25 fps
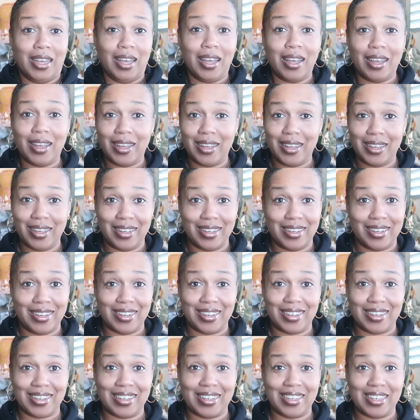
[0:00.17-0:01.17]

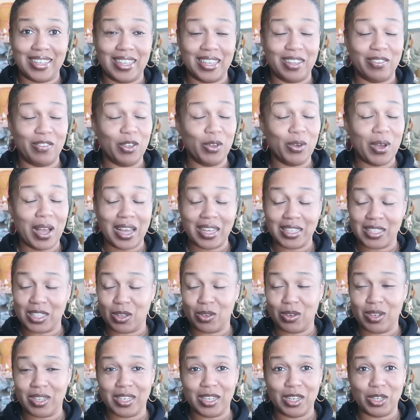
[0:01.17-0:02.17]
If you guys
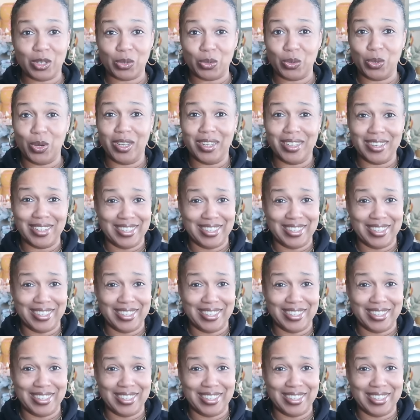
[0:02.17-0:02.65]
only knew.